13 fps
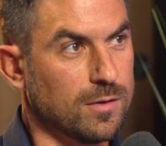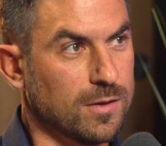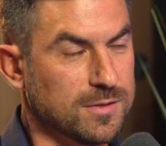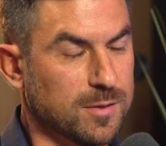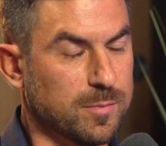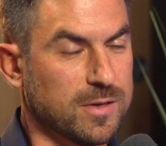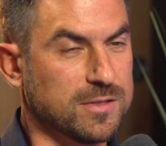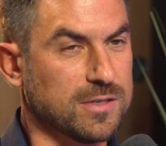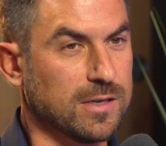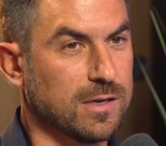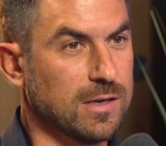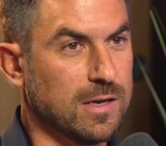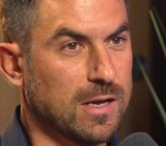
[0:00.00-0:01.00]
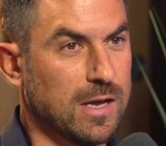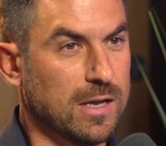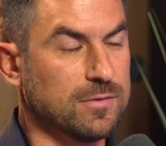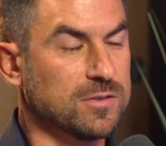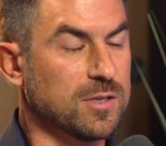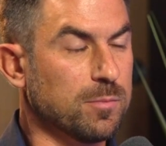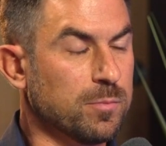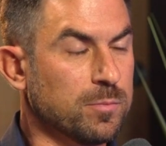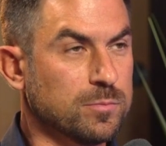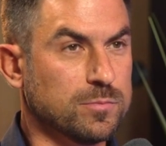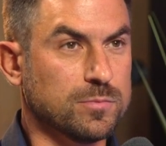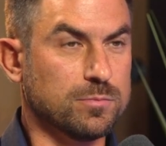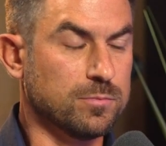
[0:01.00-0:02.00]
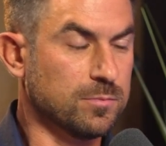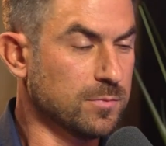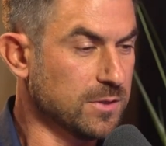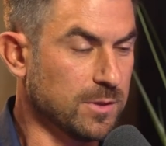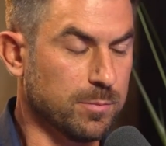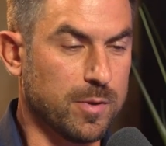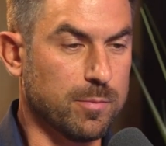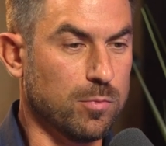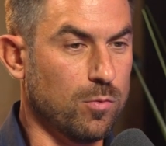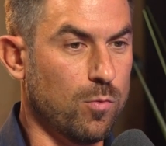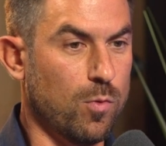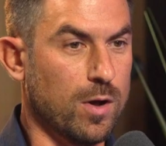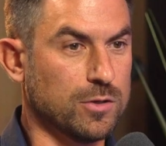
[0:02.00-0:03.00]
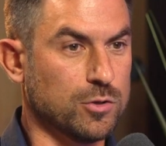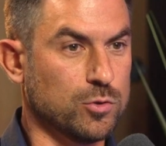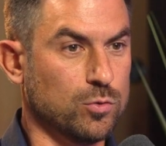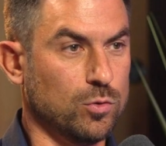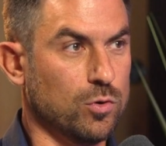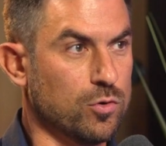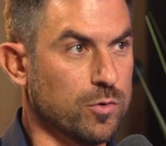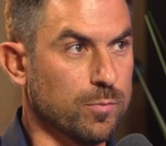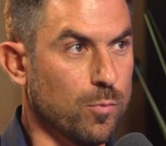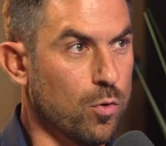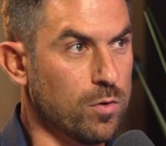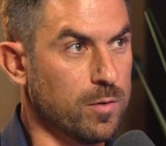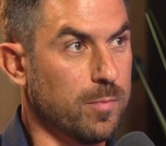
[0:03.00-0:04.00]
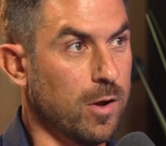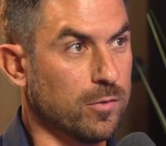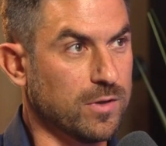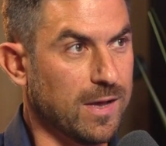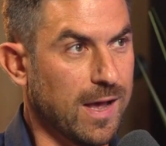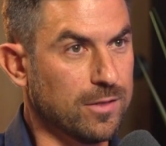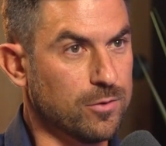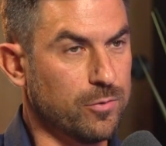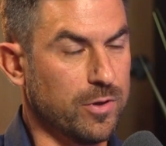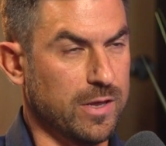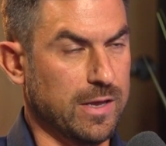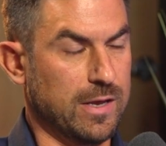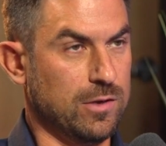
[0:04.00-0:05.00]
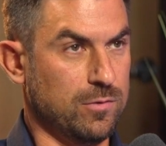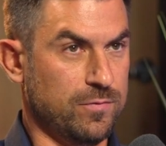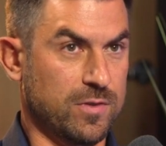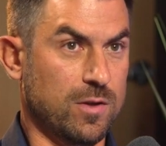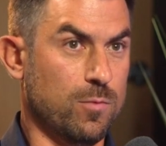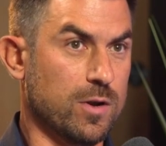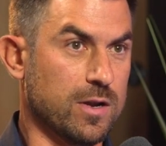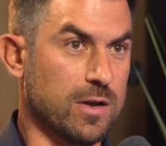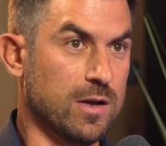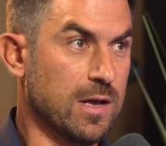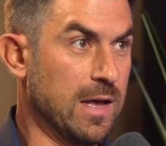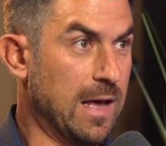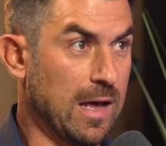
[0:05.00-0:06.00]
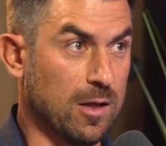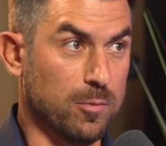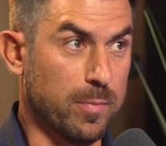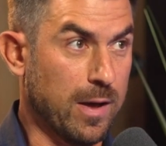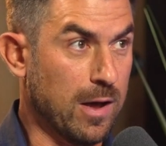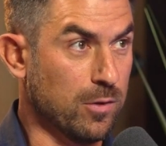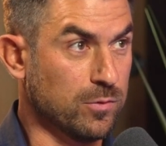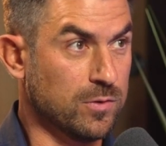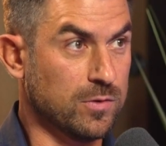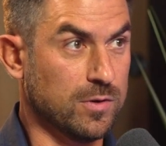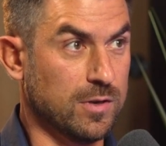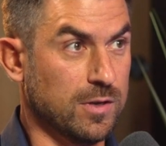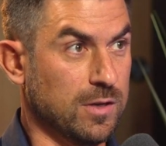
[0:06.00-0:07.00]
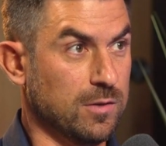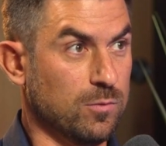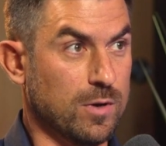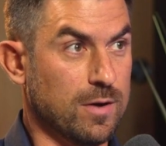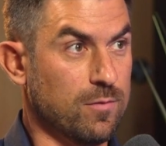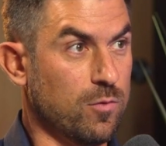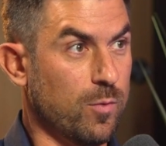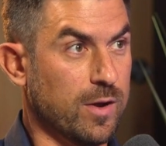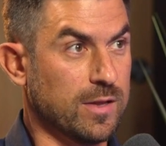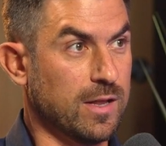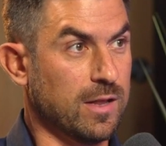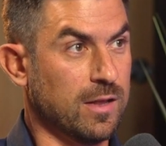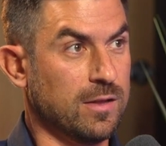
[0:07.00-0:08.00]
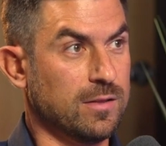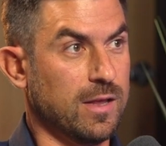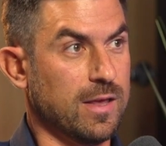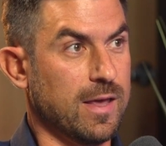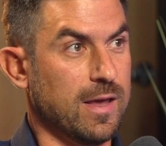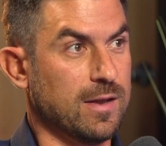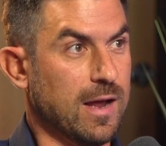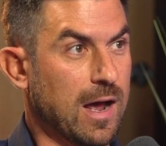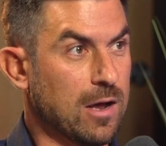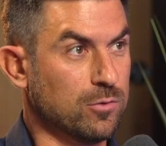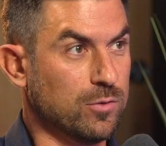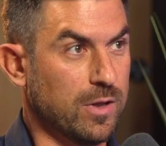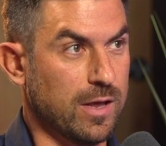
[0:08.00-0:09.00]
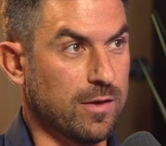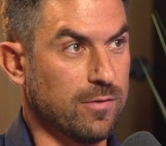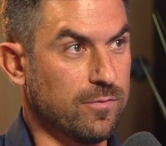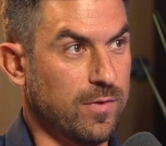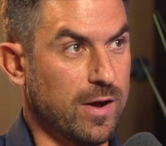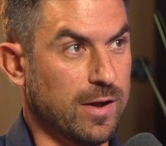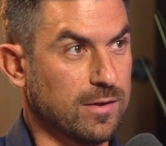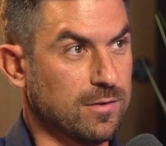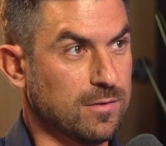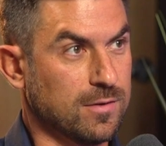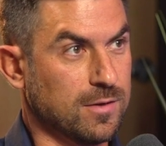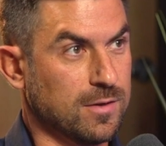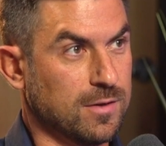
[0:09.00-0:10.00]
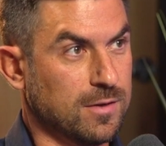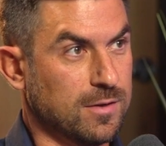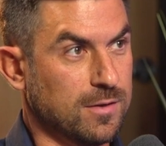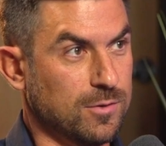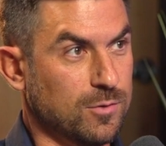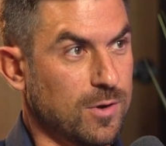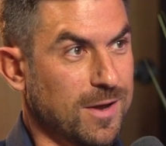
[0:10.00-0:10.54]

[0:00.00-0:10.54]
That's amazing. And if some people want to learn more about the Gathering Inn, if they want to help out in whatever way that they can, how do they find you